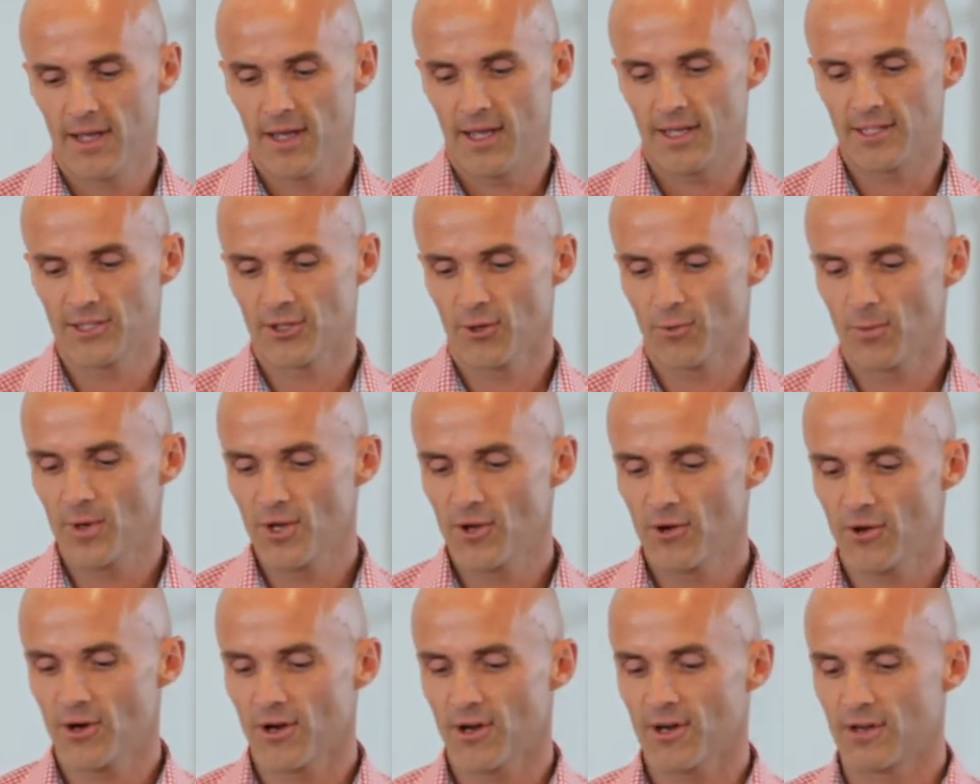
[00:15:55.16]
And so
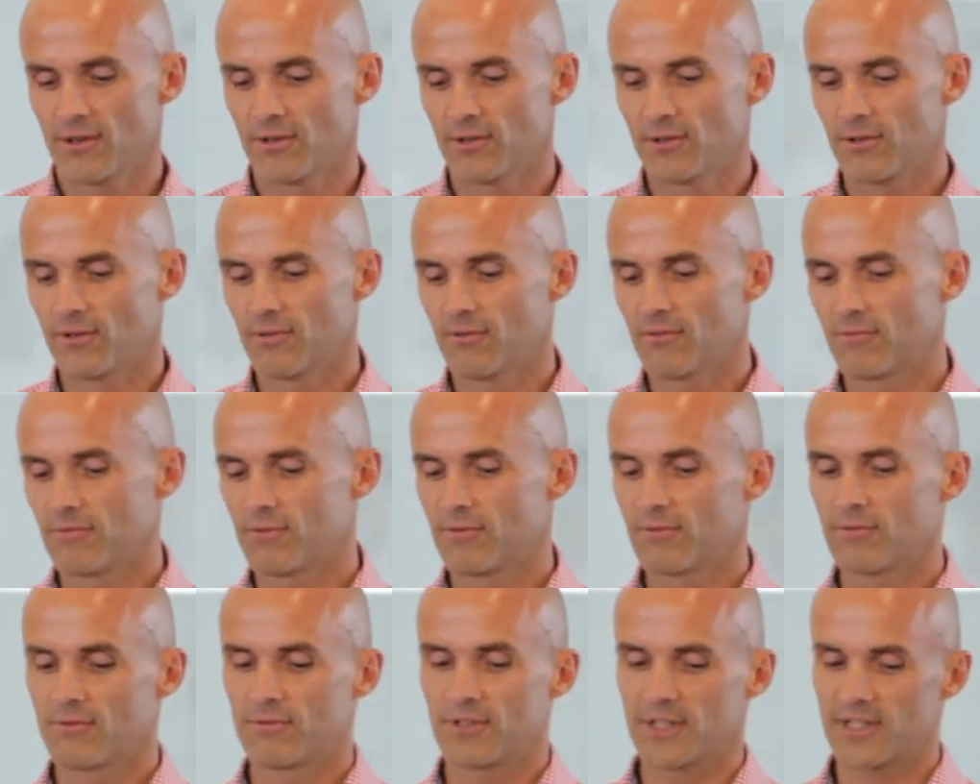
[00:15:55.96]
when you're a
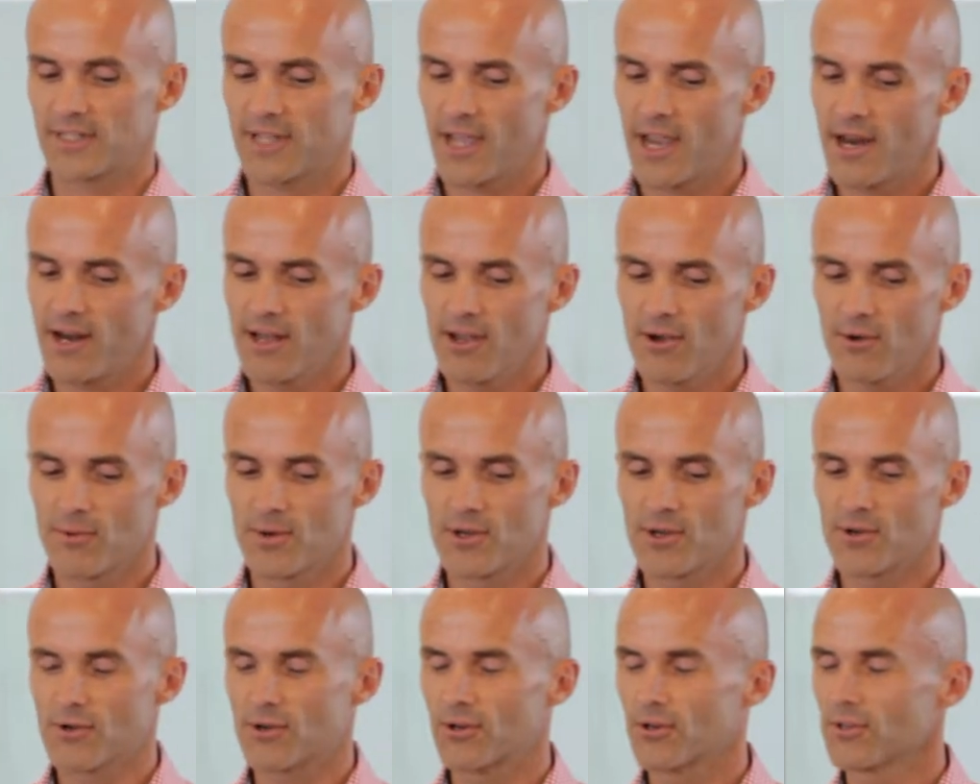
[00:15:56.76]
dictator,
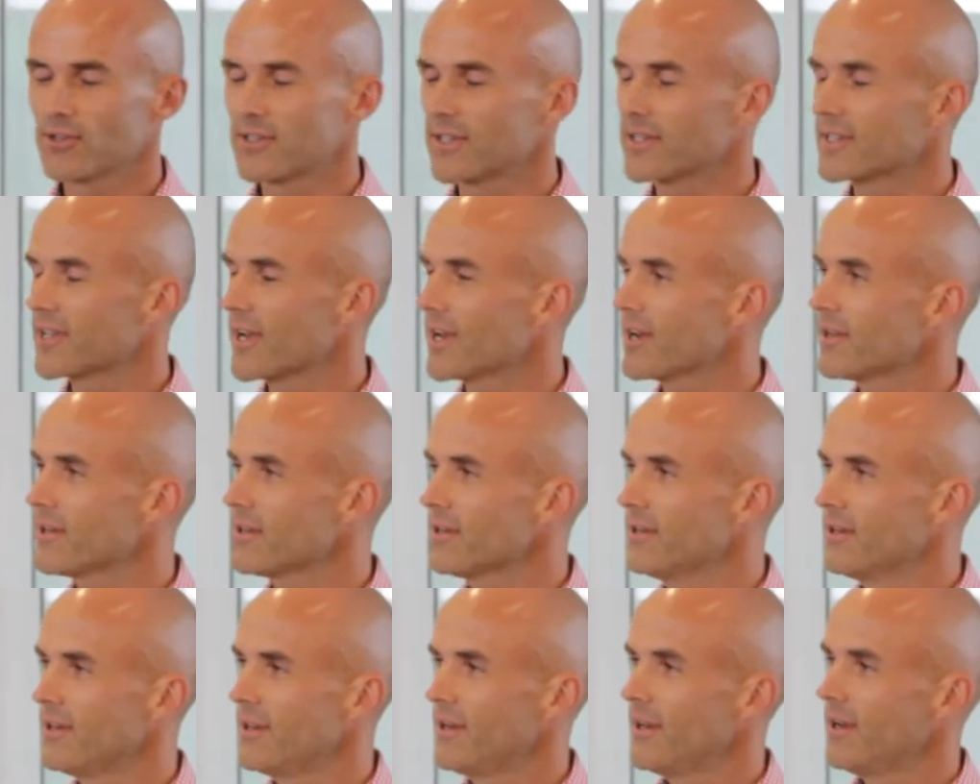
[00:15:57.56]
when you're a good
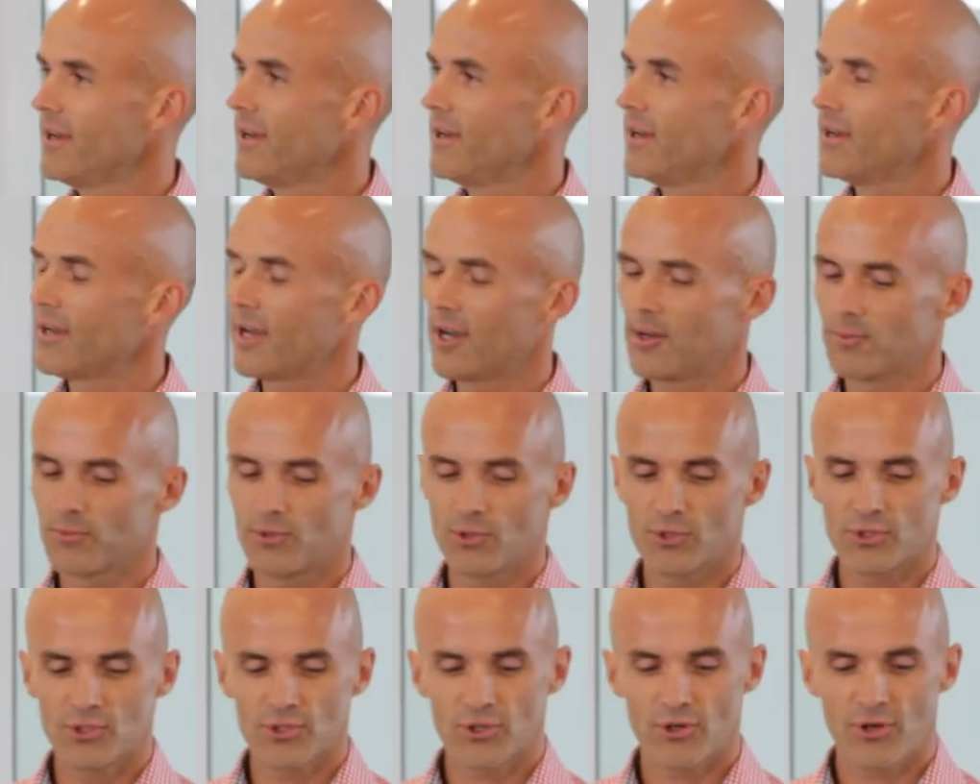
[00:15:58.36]
dictator, um,
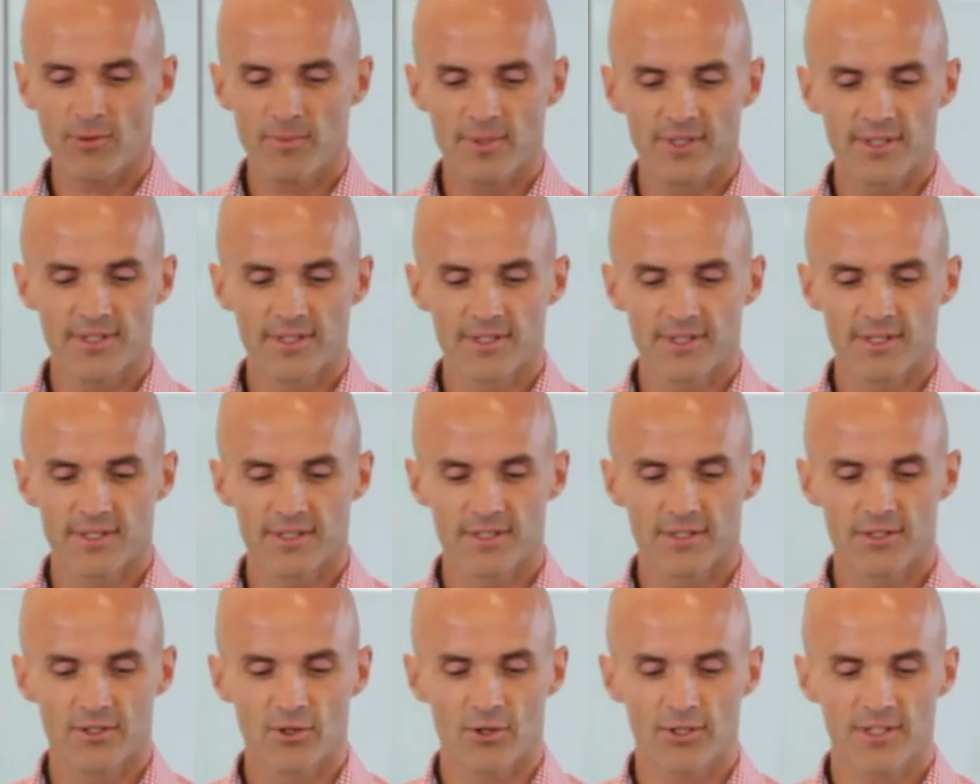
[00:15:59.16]
your job
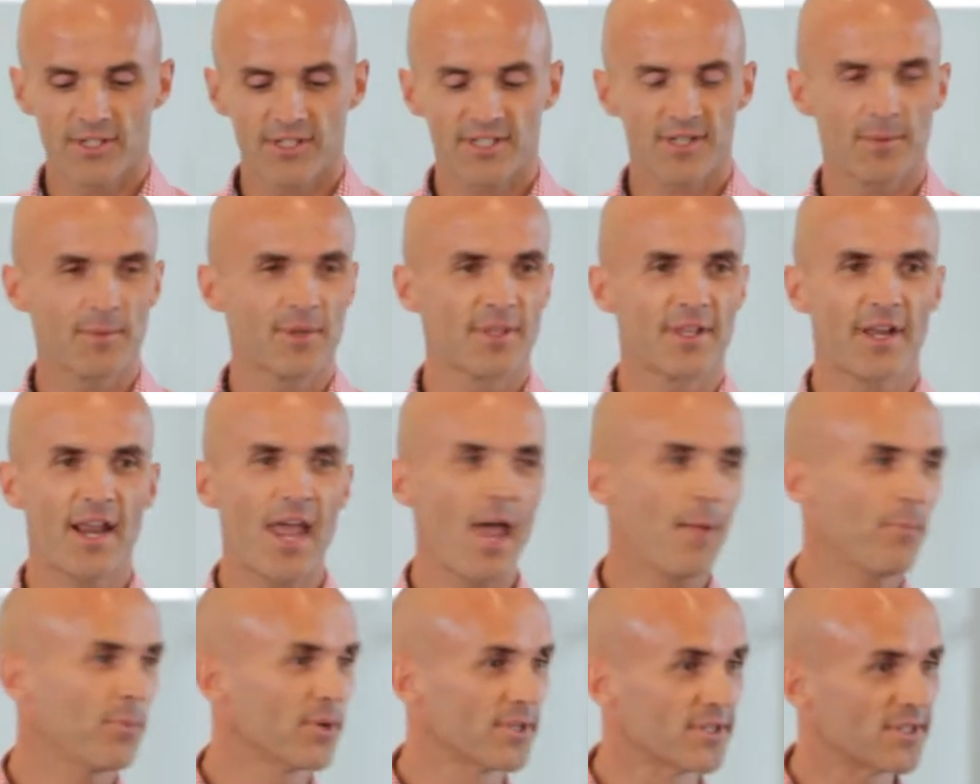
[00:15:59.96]
is not just something that
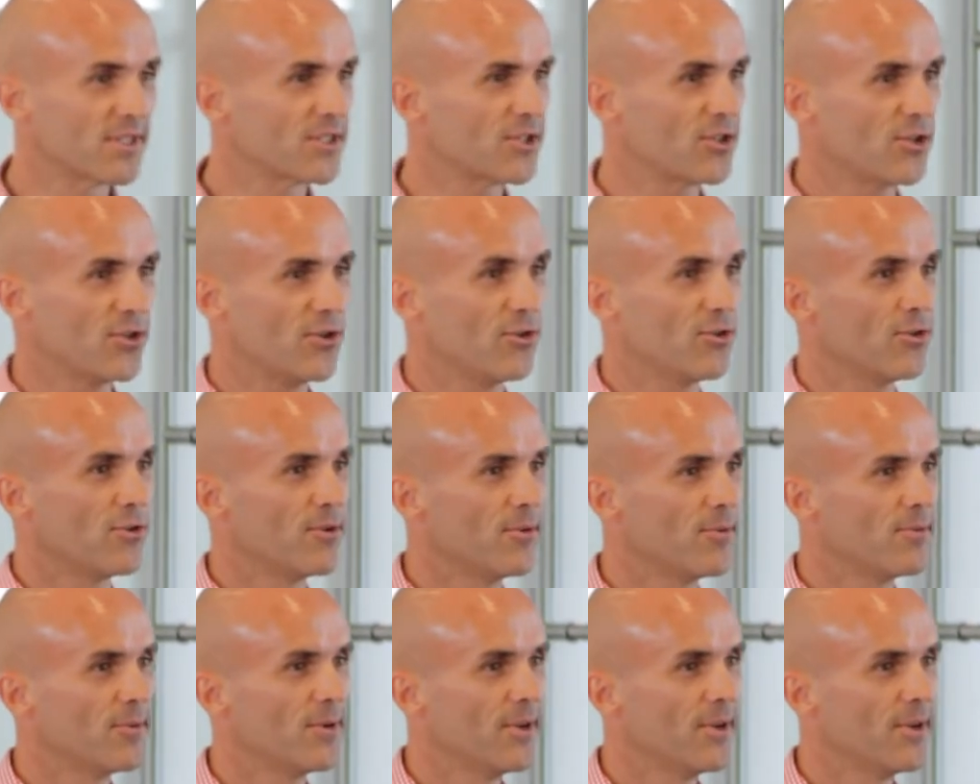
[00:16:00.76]
happens to you.